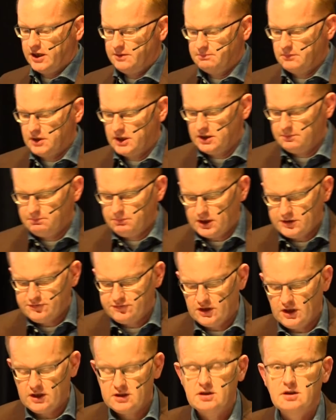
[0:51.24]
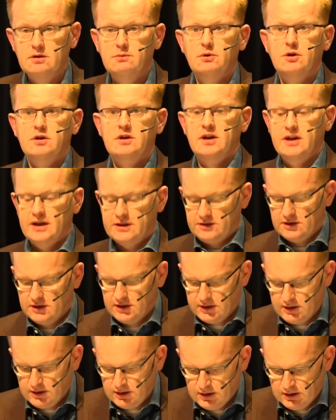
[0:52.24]
I'm Bart van Acker, working at
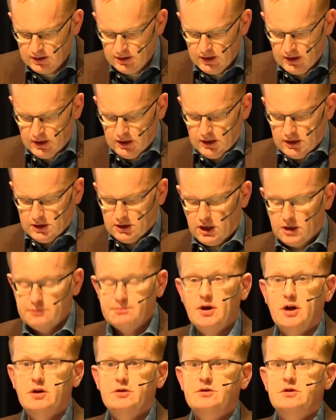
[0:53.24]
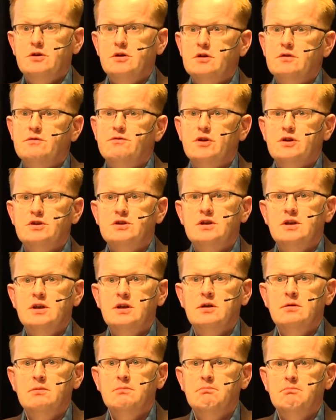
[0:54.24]
the Radboud
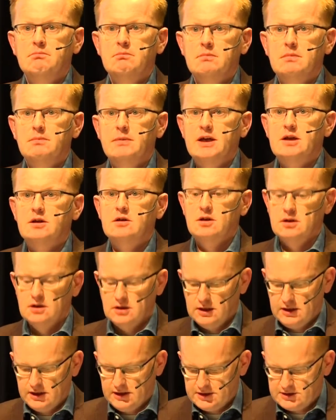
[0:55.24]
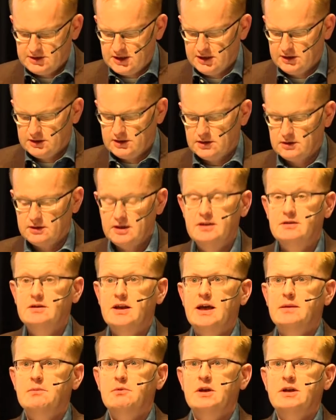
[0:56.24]
University Medical Center in
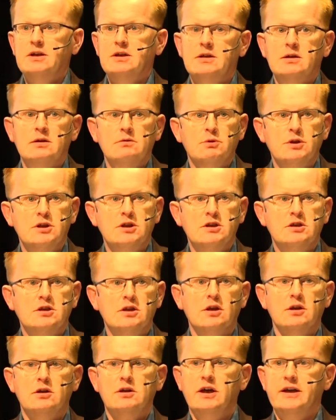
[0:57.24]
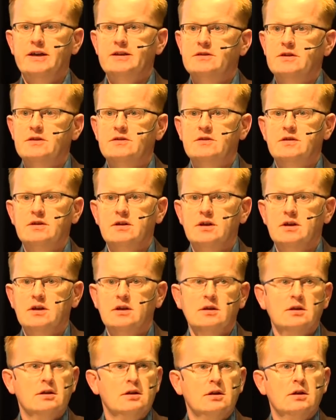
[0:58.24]
Nijmegen, which is located
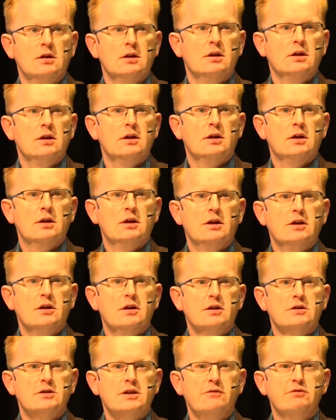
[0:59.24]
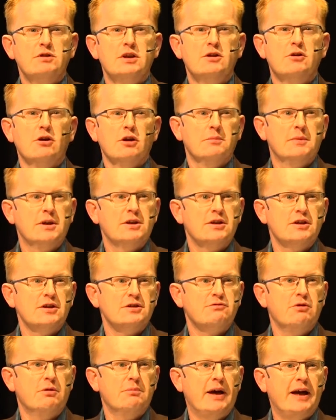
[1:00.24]
70
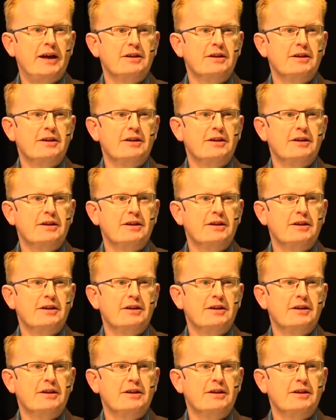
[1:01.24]
kilometers from